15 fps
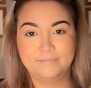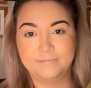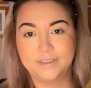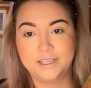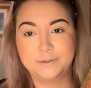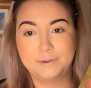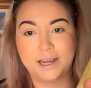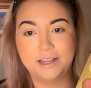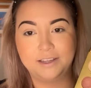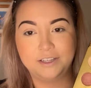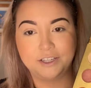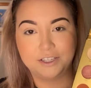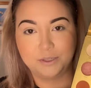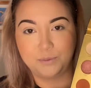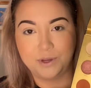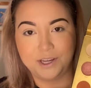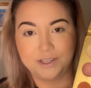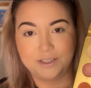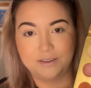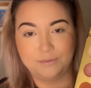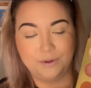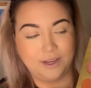this palette just
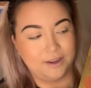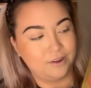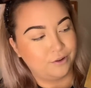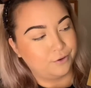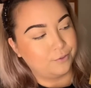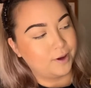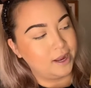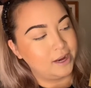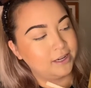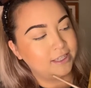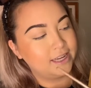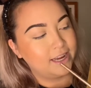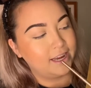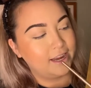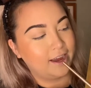speaks to me. One day